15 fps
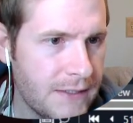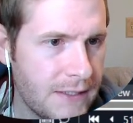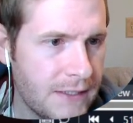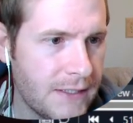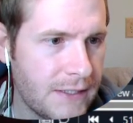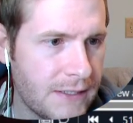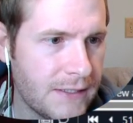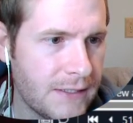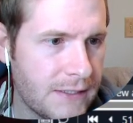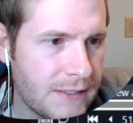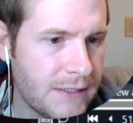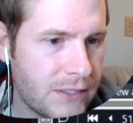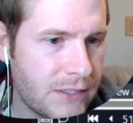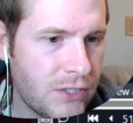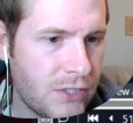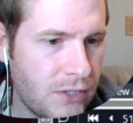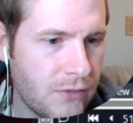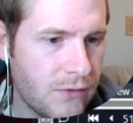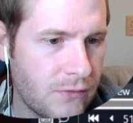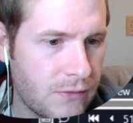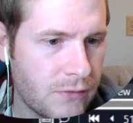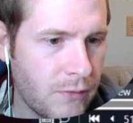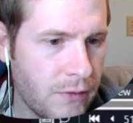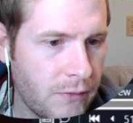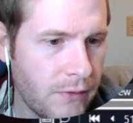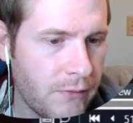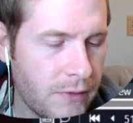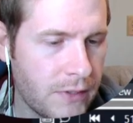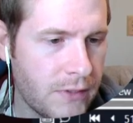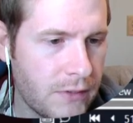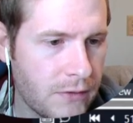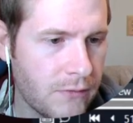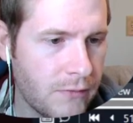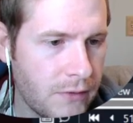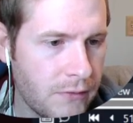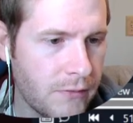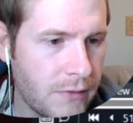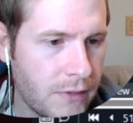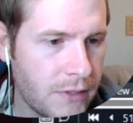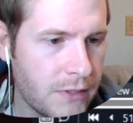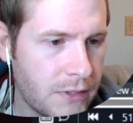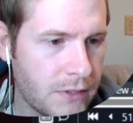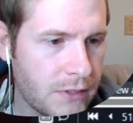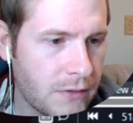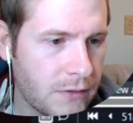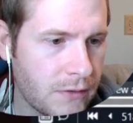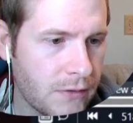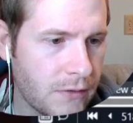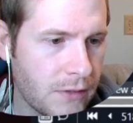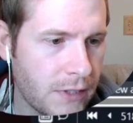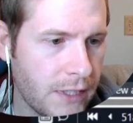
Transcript: Shoot. What do I want to do? What do I want to do?